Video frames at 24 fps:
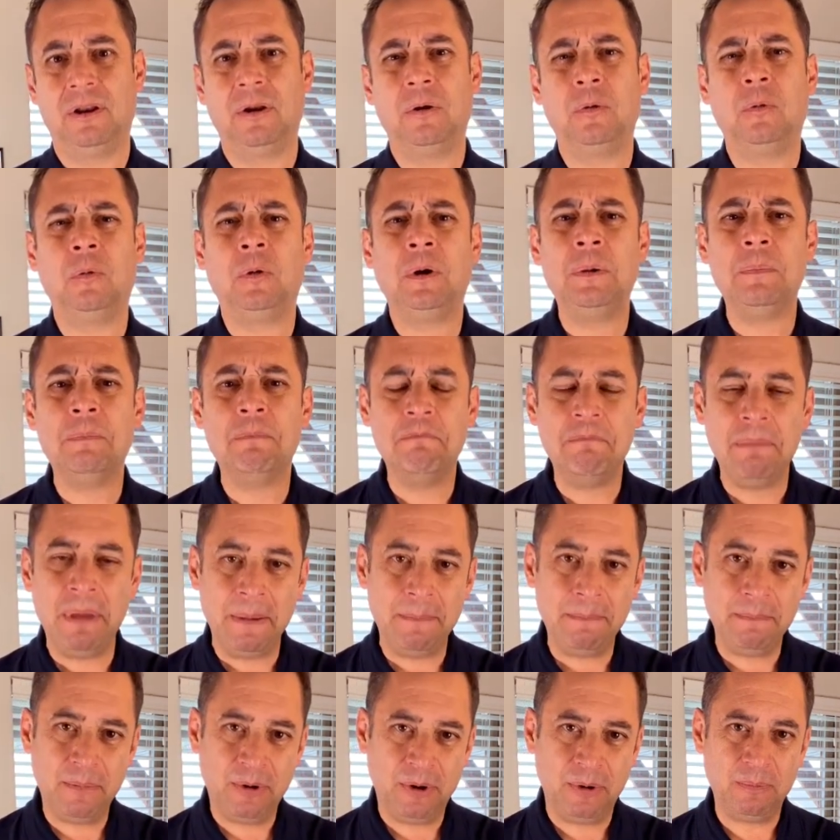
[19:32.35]

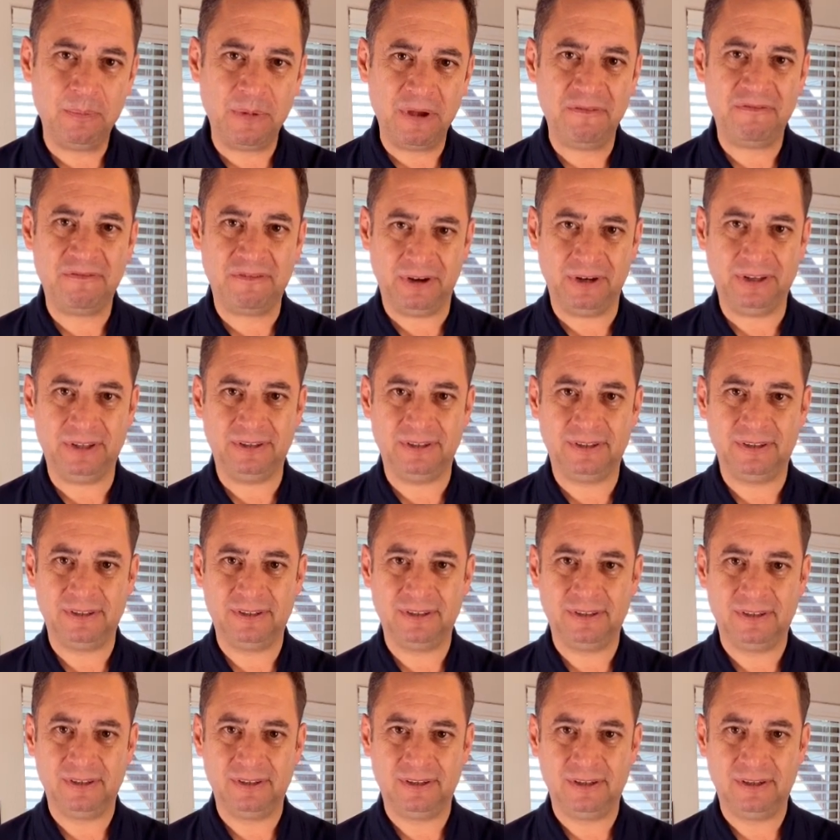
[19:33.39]
Remember, my friend,
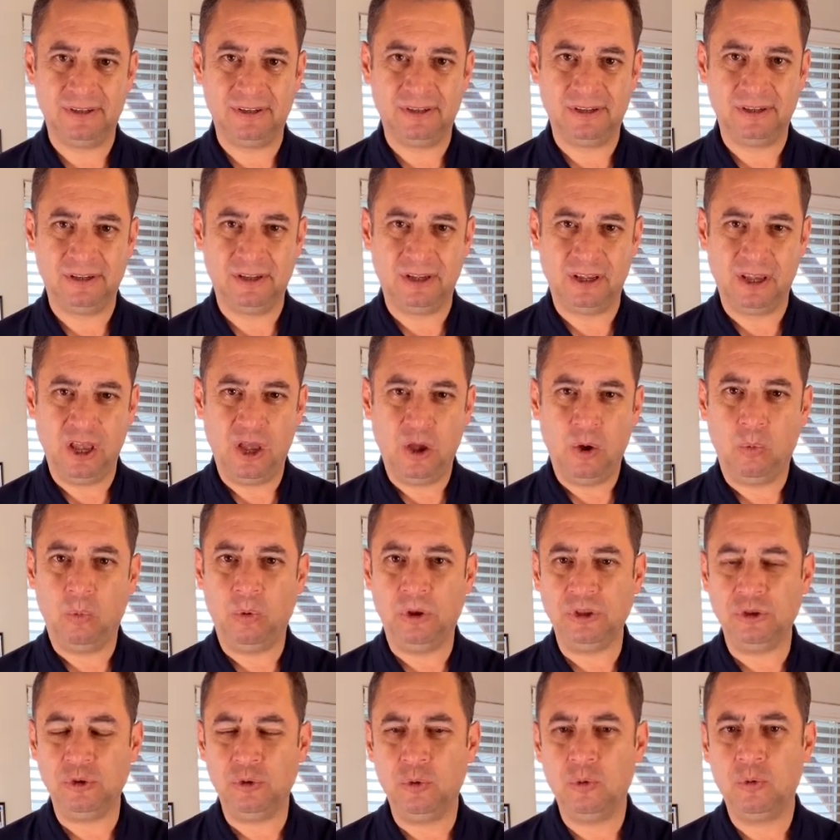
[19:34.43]

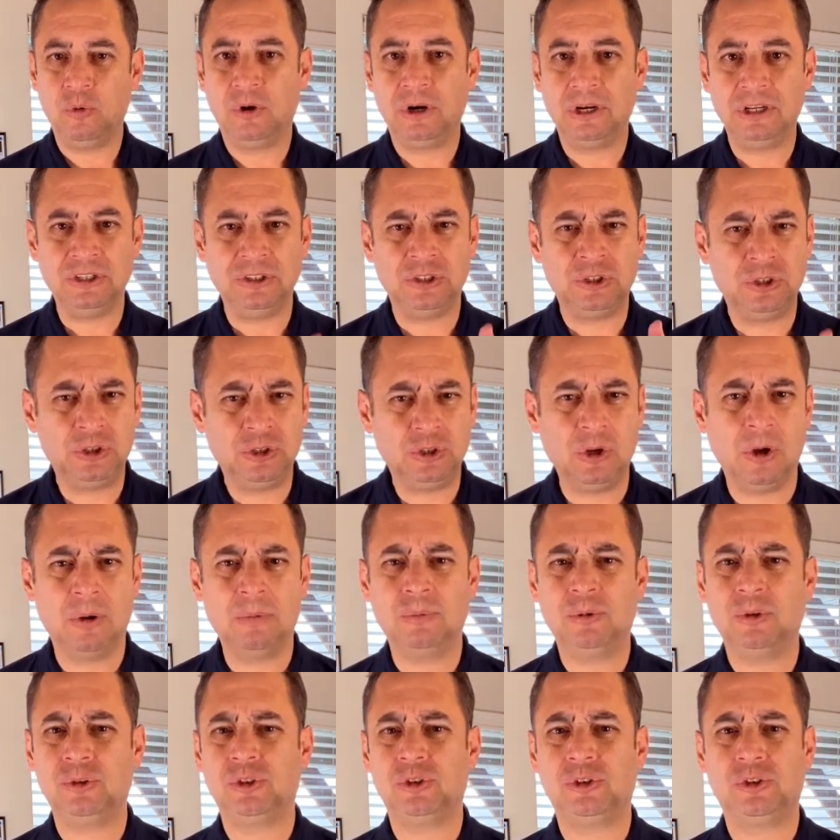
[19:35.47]
when you were in so
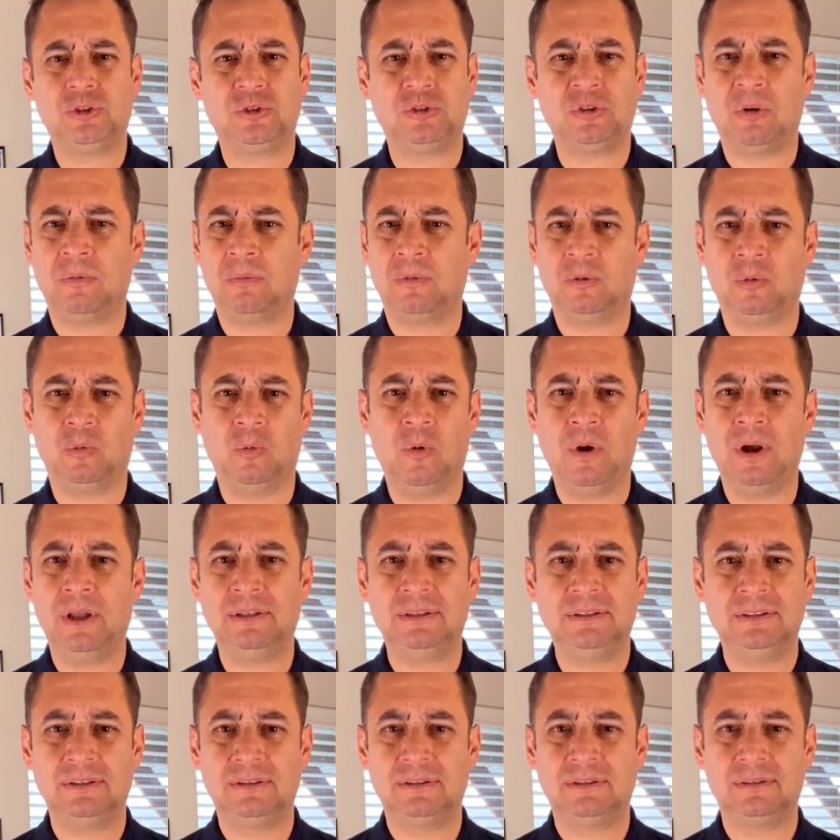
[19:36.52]
much trouble
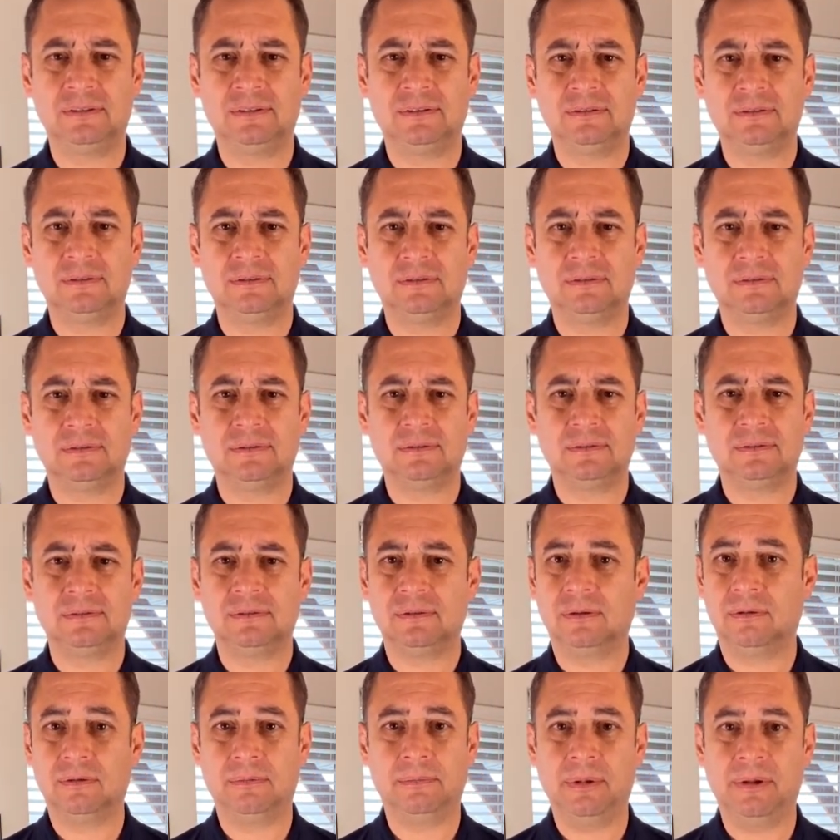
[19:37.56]
once,
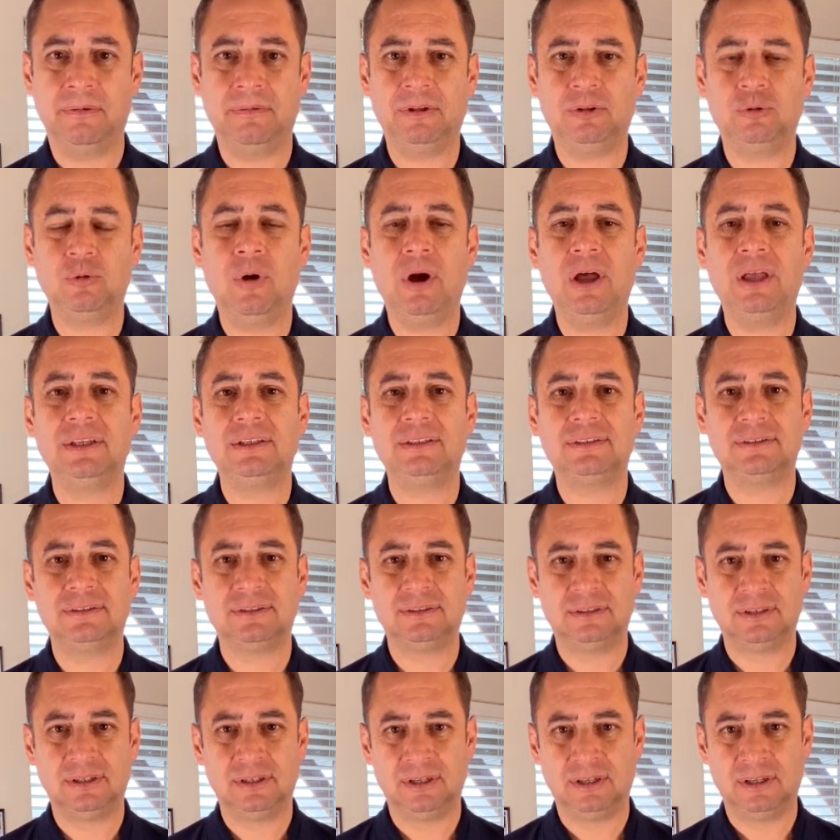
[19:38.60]
or maybe
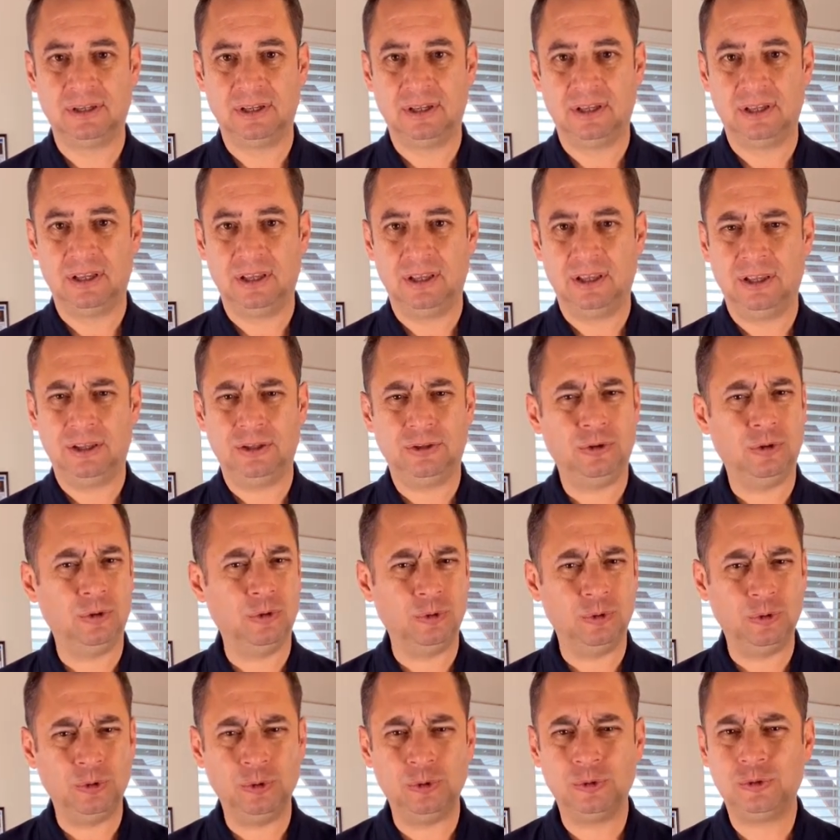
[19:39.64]
twice, you
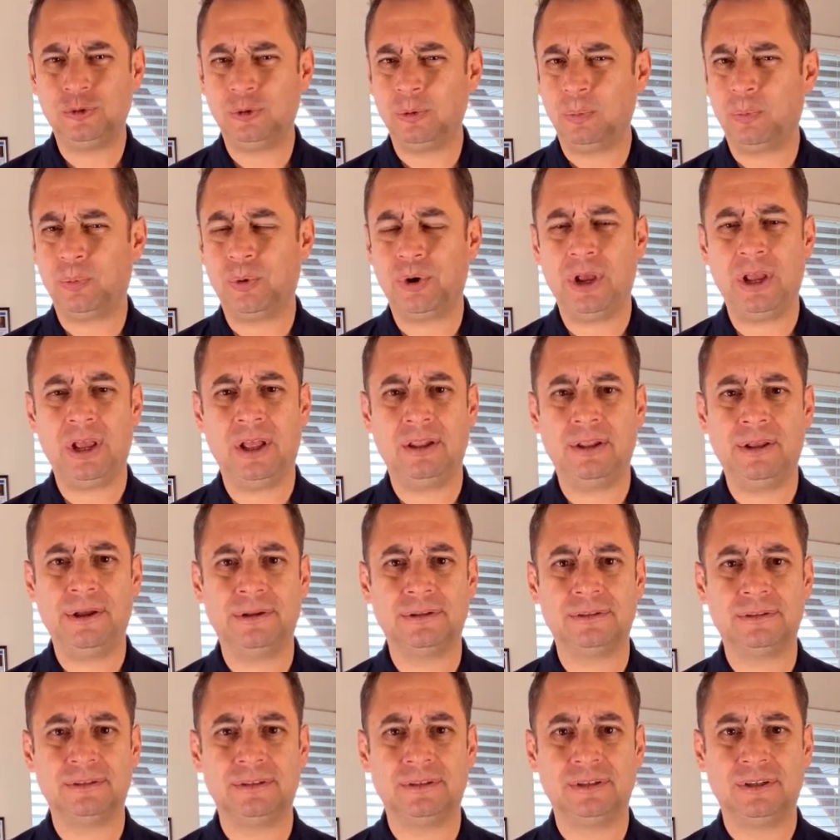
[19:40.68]
used to pray a
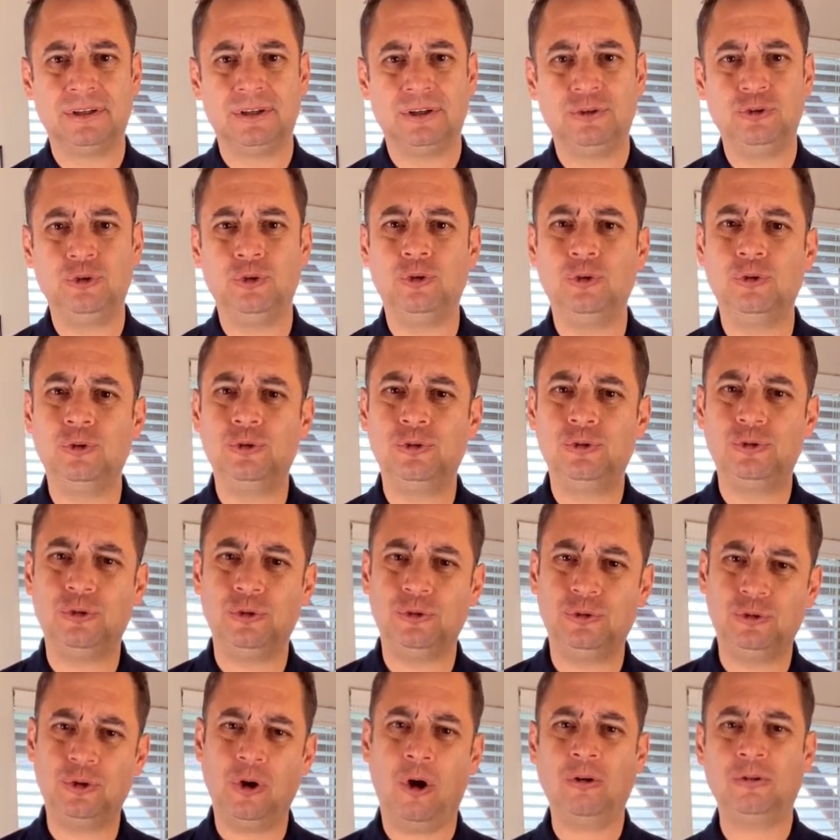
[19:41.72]
lot. You used
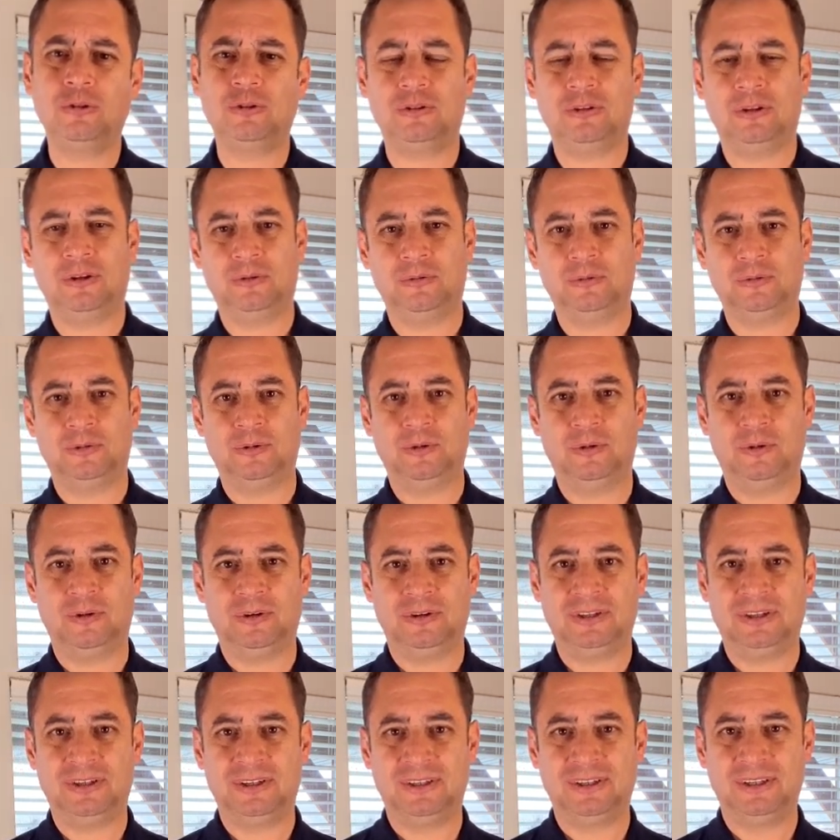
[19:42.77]
to talk to the good
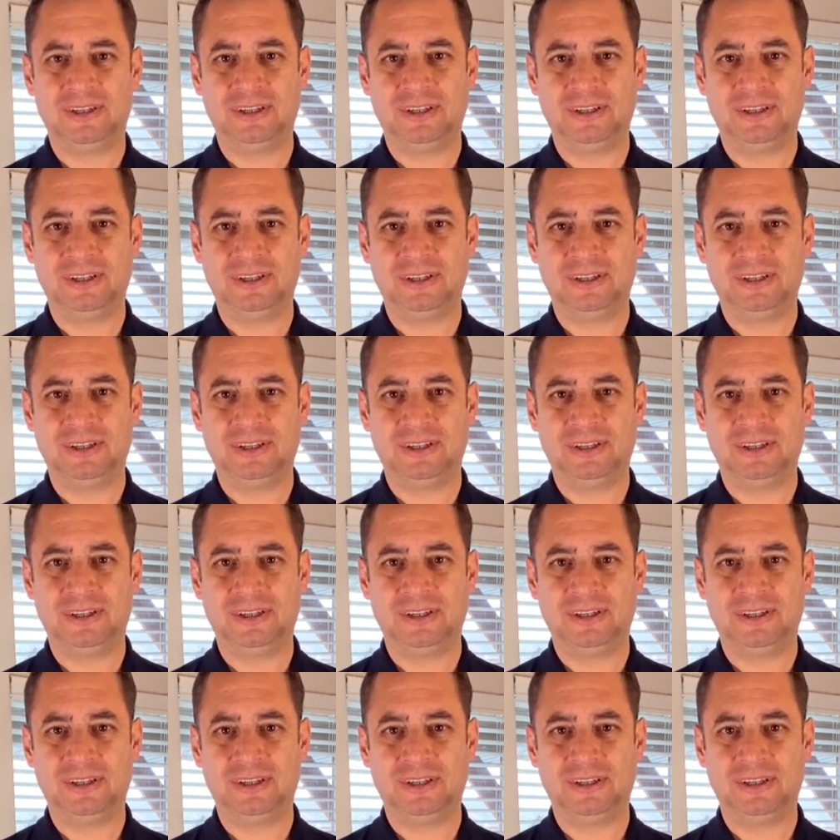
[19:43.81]
Lord.